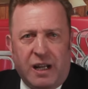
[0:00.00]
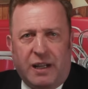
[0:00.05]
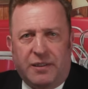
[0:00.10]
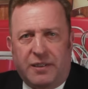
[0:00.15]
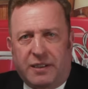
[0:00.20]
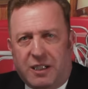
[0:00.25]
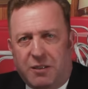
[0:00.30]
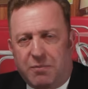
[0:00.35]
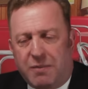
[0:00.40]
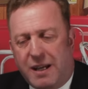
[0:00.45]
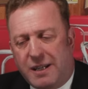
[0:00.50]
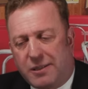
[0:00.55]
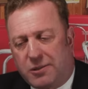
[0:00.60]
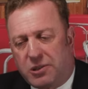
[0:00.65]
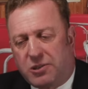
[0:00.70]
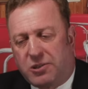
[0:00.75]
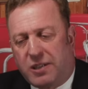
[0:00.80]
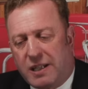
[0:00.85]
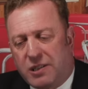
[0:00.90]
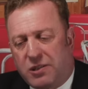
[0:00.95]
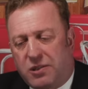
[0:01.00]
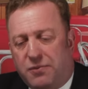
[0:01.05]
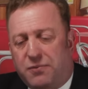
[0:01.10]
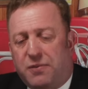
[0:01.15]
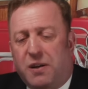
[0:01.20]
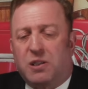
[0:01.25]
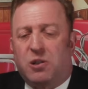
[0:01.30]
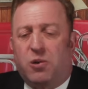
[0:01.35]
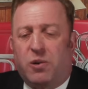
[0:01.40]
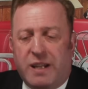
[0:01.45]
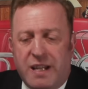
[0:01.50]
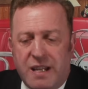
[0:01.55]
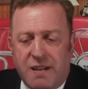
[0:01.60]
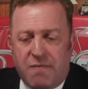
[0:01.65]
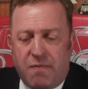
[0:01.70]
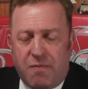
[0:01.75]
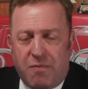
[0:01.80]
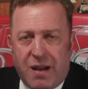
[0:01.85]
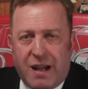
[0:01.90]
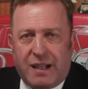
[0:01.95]
and the commanders tend to follow
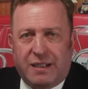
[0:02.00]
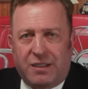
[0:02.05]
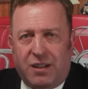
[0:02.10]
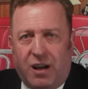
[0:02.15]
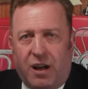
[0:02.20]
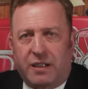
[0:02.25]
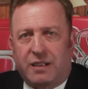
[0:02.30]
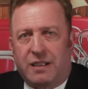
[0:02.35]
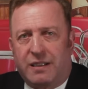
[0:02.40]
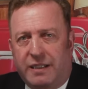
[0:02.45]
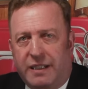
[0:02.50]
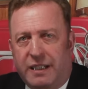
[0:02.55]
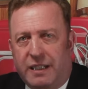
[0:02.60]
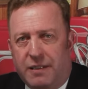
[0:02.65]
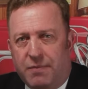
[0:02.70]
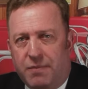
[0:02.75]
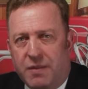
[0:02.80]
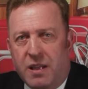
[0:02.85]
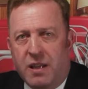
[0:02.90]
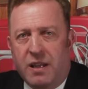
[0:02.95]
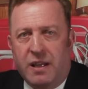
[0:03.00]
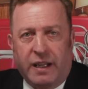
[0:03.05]
him and not Li.